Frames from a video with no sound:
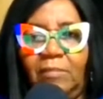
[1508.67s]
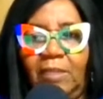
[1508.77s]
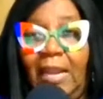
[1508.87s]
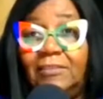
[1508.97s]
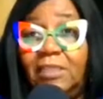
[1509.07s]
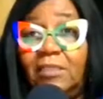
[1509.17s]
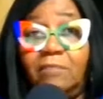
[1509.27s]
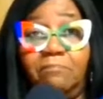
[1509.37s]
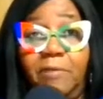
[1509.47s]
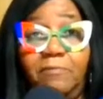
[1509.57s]
And I say to
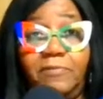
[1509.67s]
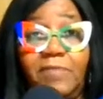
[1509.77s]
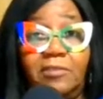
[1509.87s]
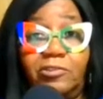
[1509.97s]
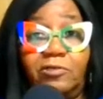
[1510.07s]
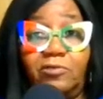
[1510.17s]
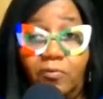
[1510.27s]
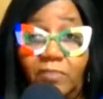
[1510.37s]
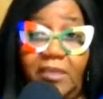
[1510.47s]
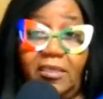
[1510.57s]
members at church,
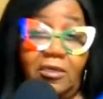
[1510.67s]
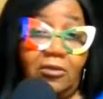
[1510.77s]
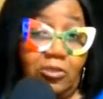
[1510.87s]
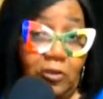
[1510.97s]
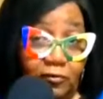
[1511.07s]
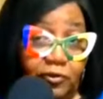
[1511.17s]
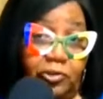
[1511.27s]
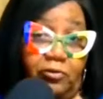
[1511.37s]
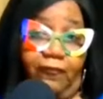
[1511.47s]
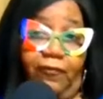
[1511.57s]
you take care of your
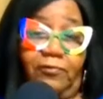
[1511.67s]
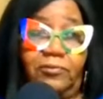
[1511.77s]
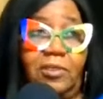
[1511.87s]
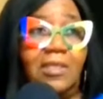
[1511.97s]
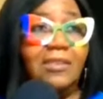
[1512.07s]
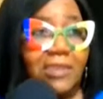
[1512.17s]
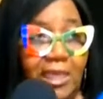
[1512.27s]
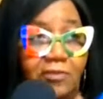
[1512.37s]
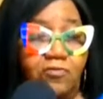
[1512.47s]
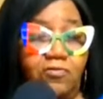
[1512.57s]
church first,
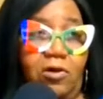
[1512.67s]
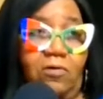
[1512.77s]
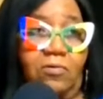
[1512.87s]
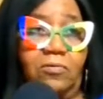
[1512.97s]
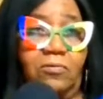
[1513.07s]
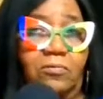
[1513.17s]
then you go.